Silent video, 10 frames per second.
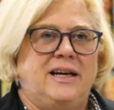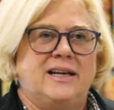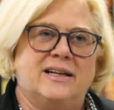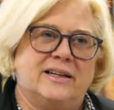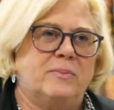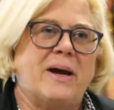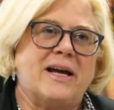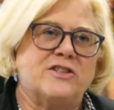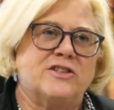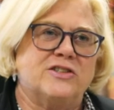in little
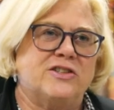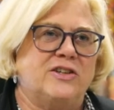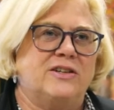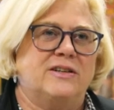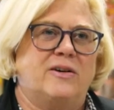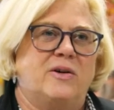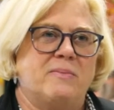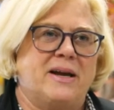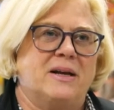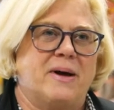batches. You're only
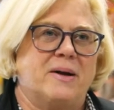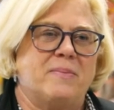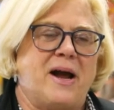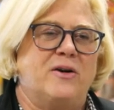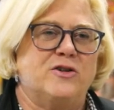making about a pound